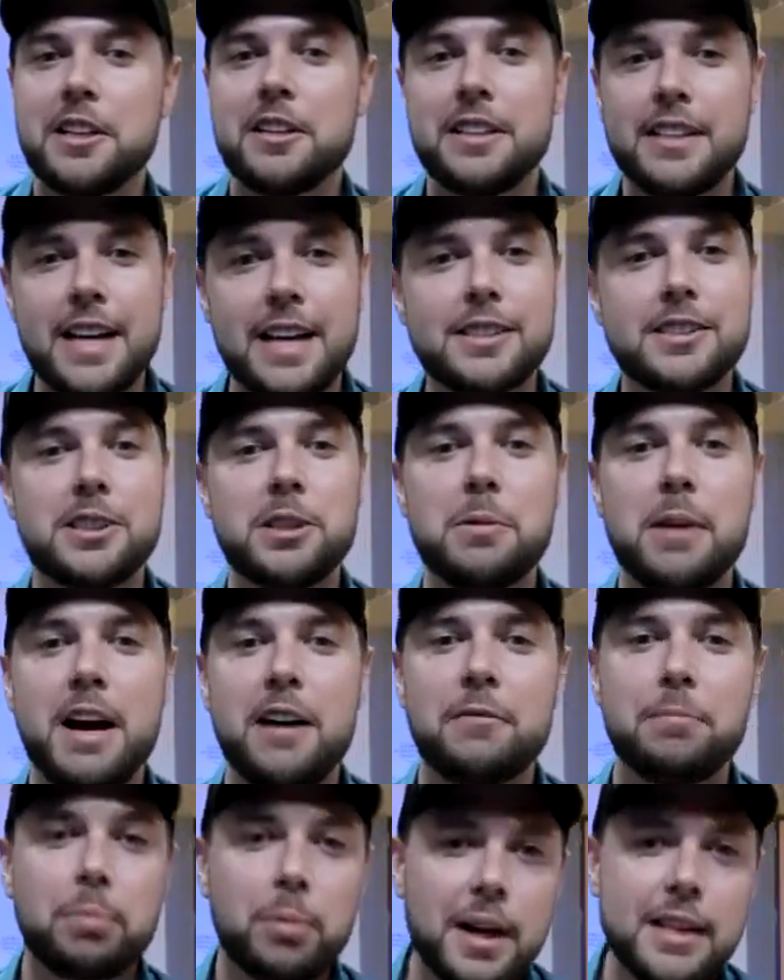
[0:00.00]
Yes, you
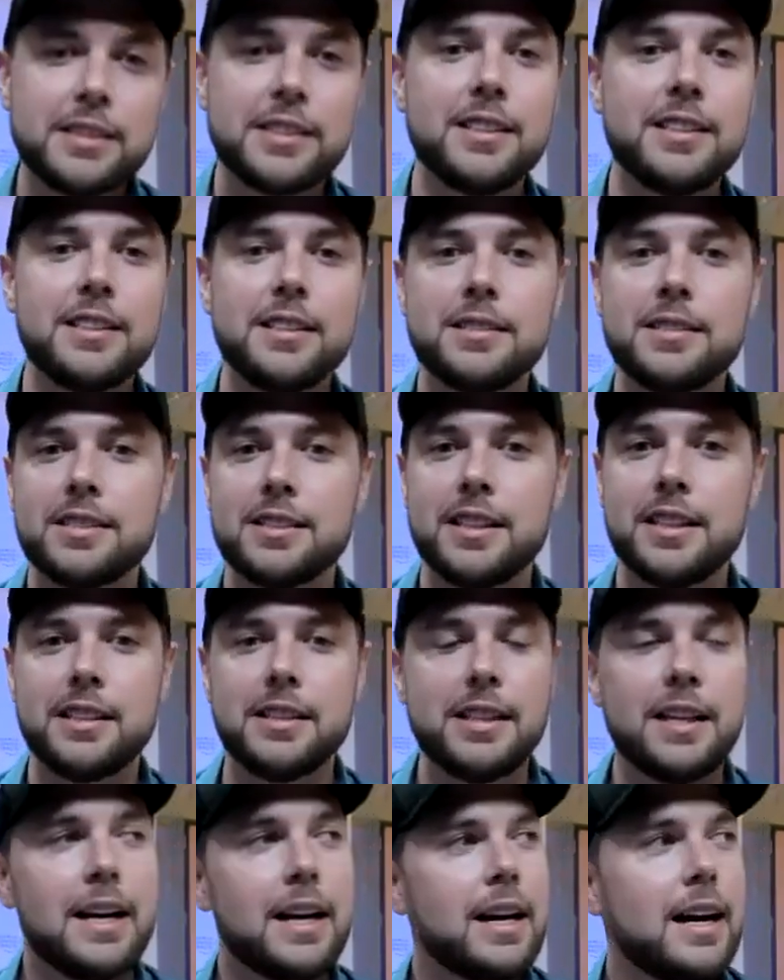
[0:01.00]
have presidents
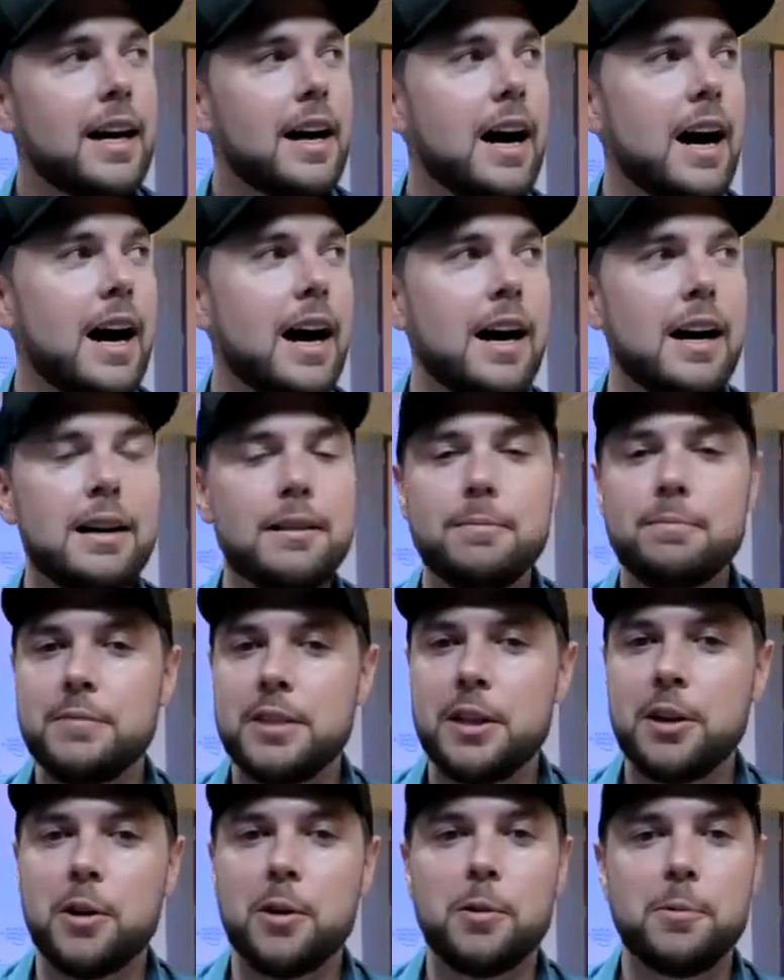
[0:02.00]
and, uh,
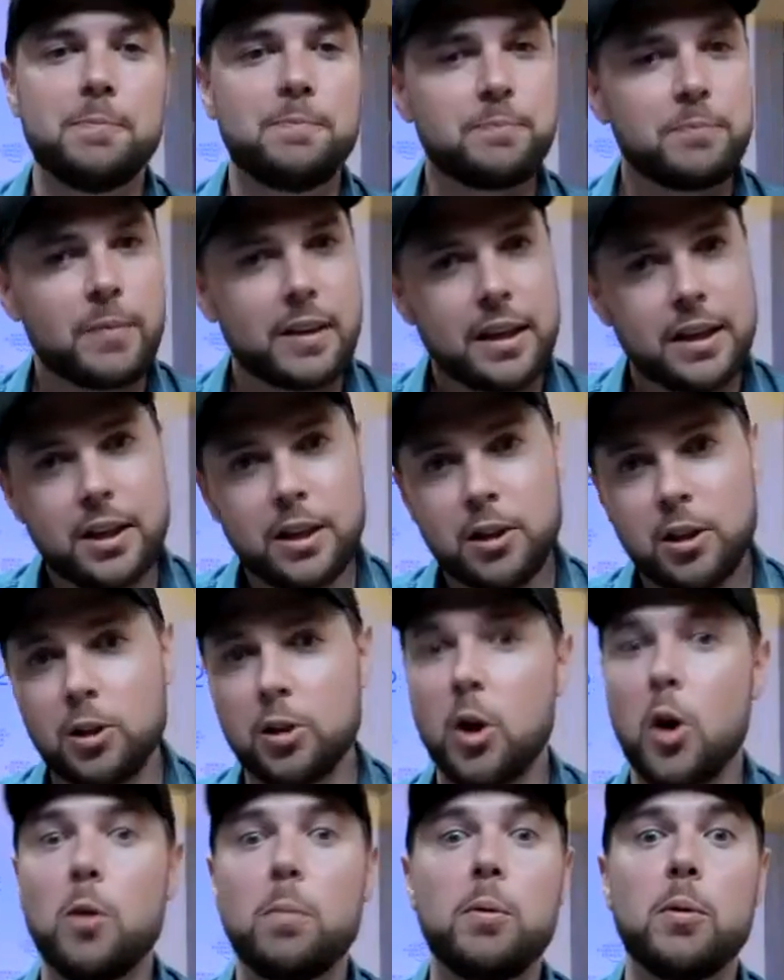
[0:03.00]
you know,
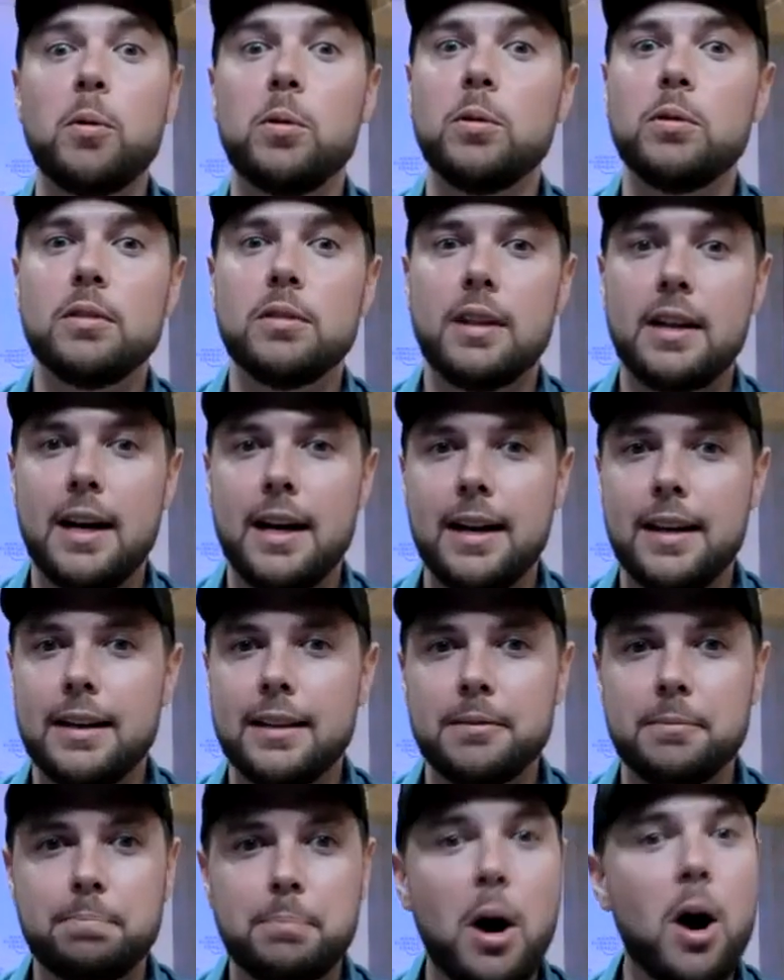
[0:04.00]
global uh,
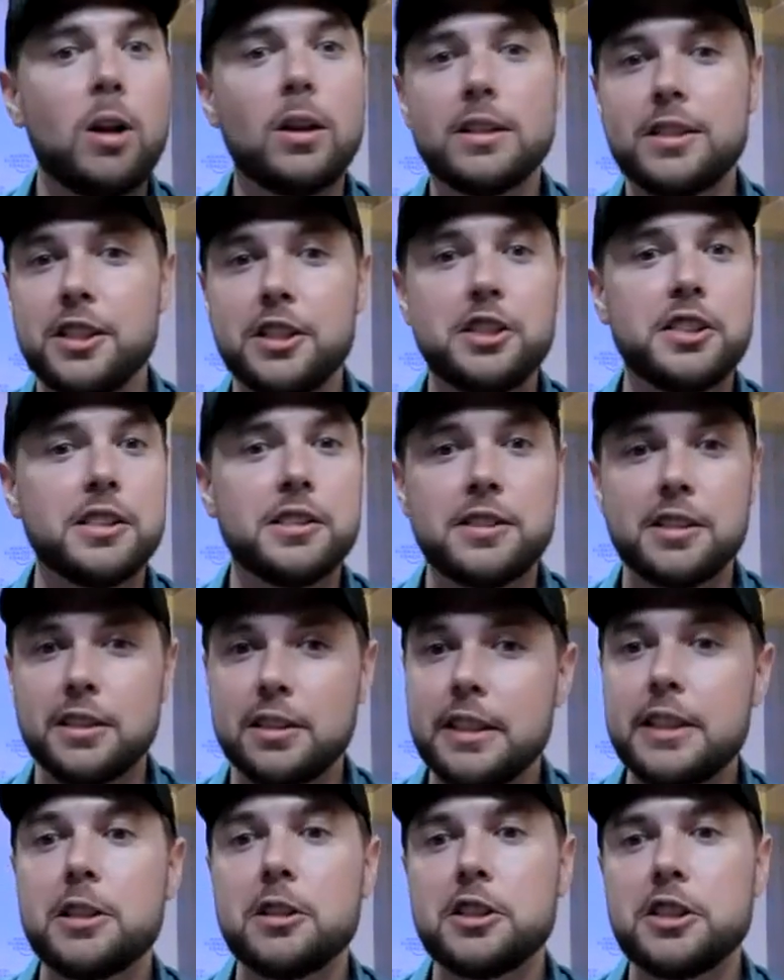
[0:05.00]
politicians and
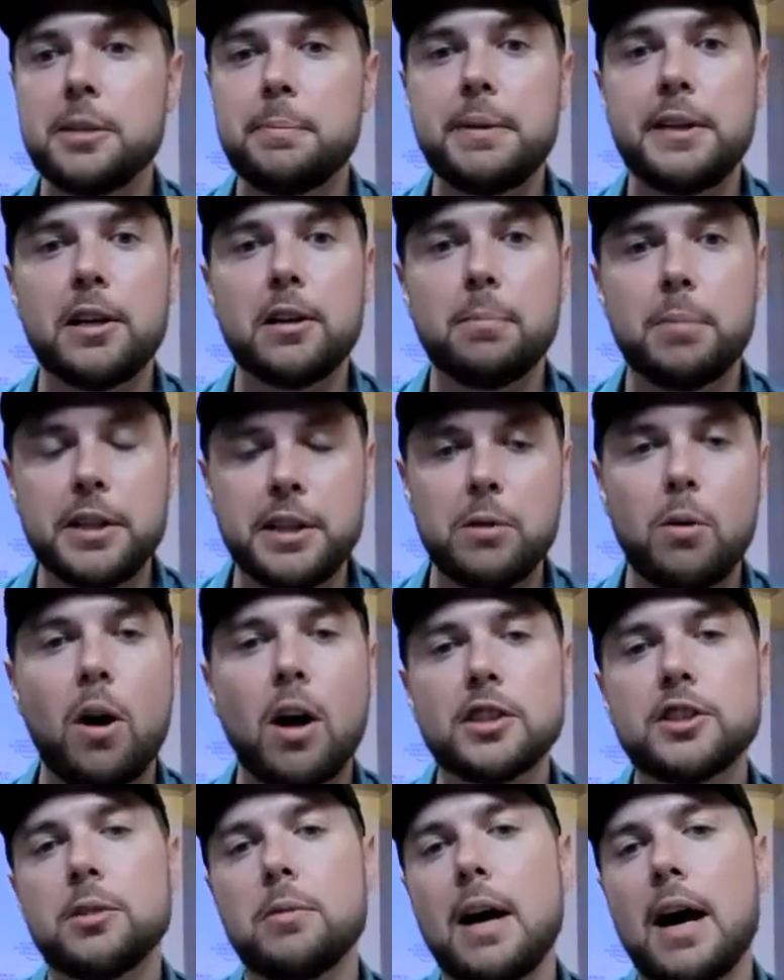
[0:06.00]
leadership here, but you
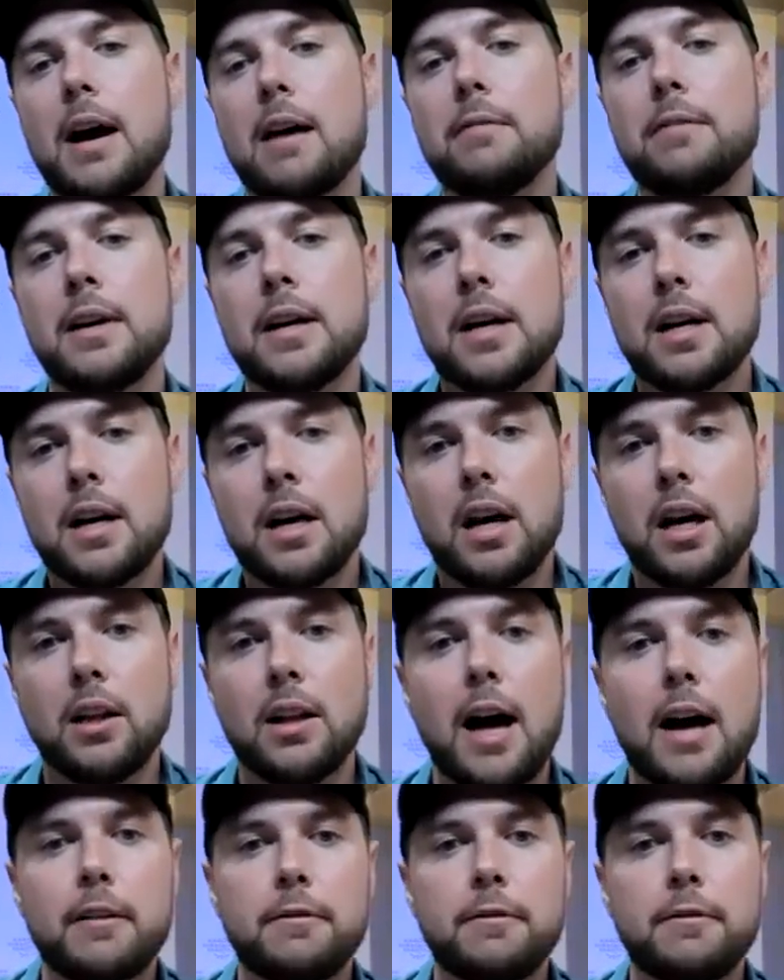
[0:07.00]
also have a lot